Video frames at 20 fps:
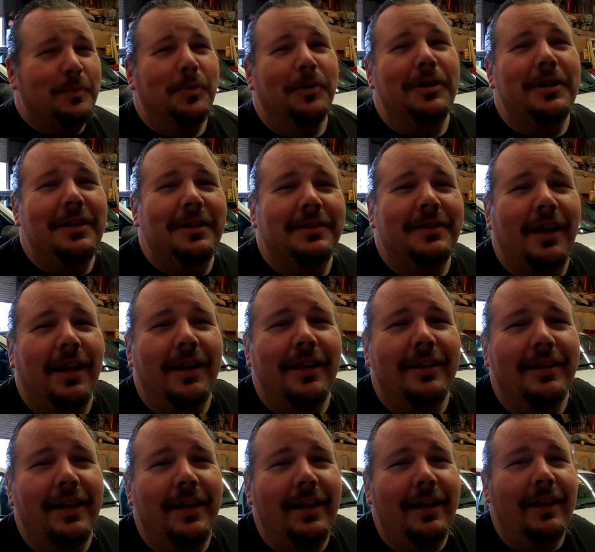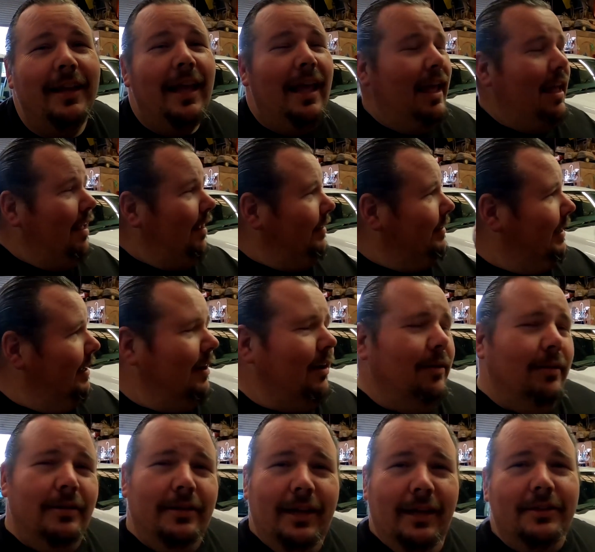a pretty exciting day.
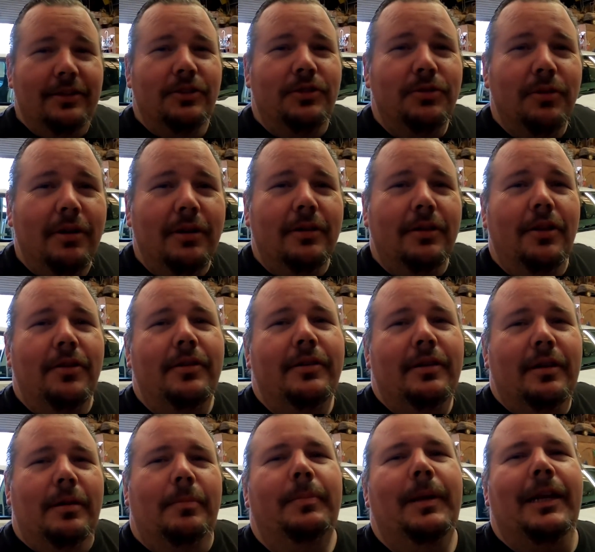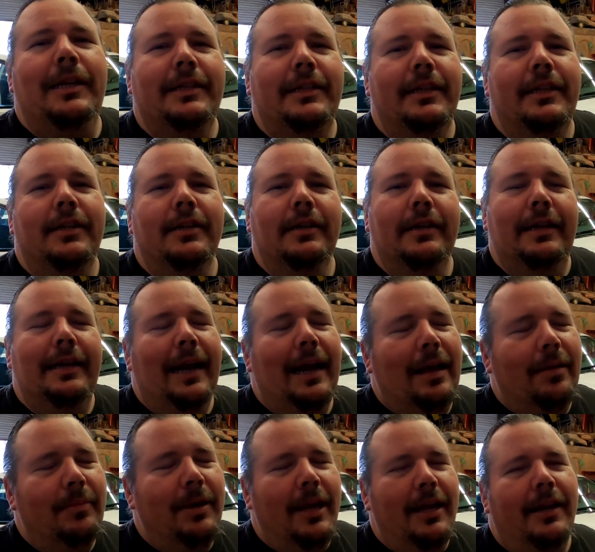Got the truck loaded up back here, and
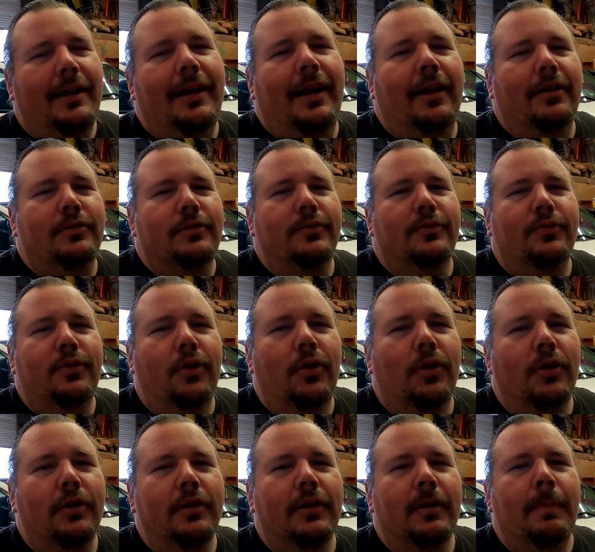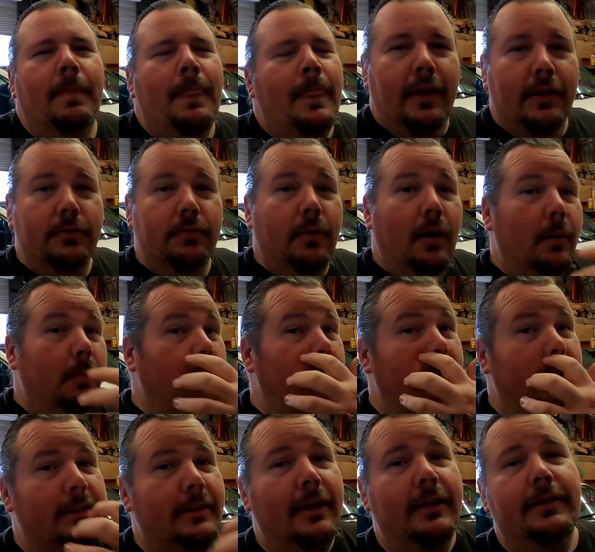I'm headed out to Florida. That's where our
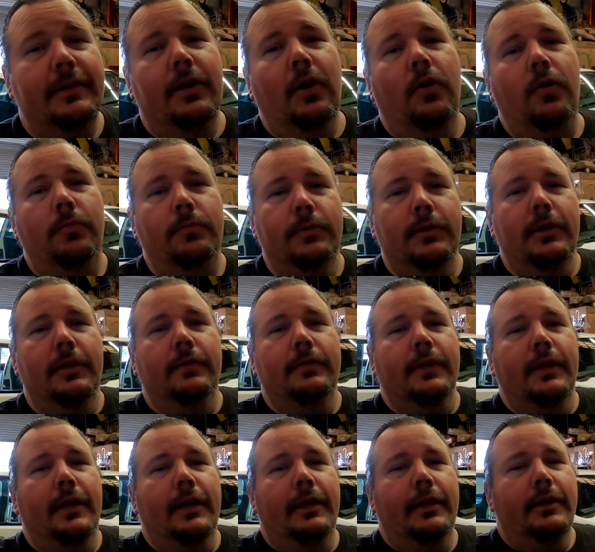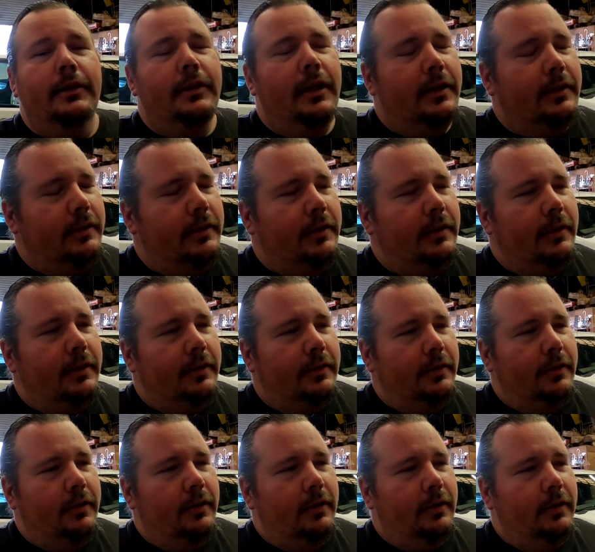buddy Jesse Holmes lives at, and Jesse
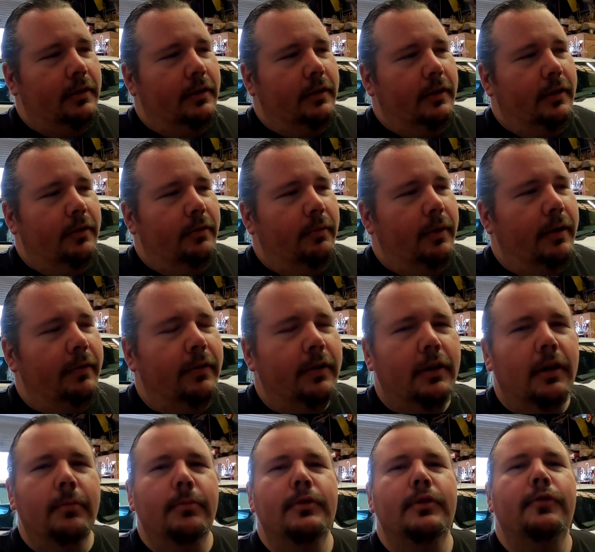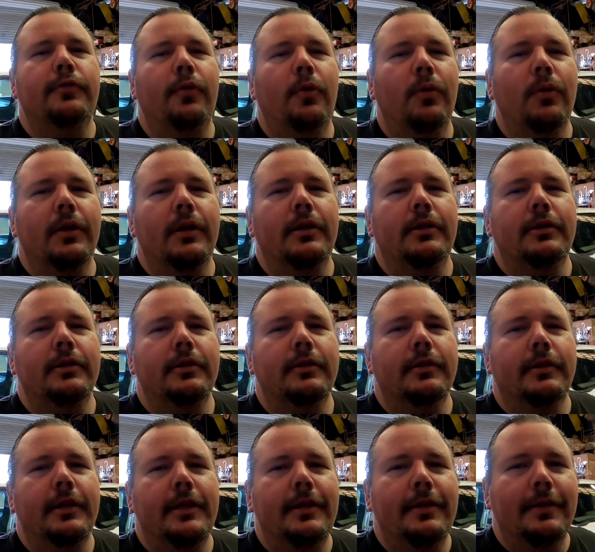is, whenever it comes to Ford
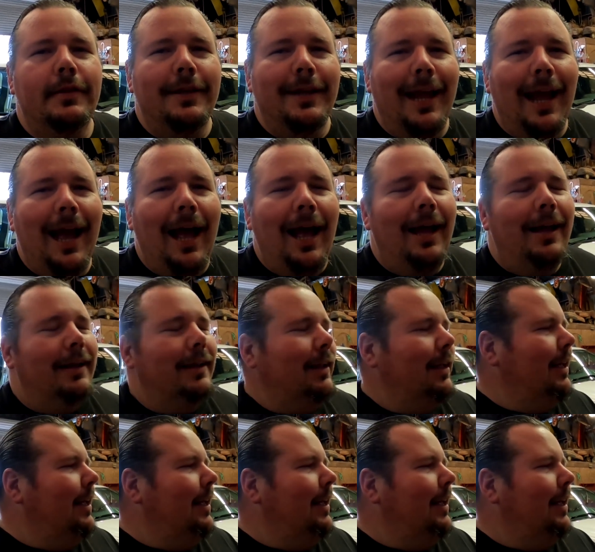engines, he's the guy.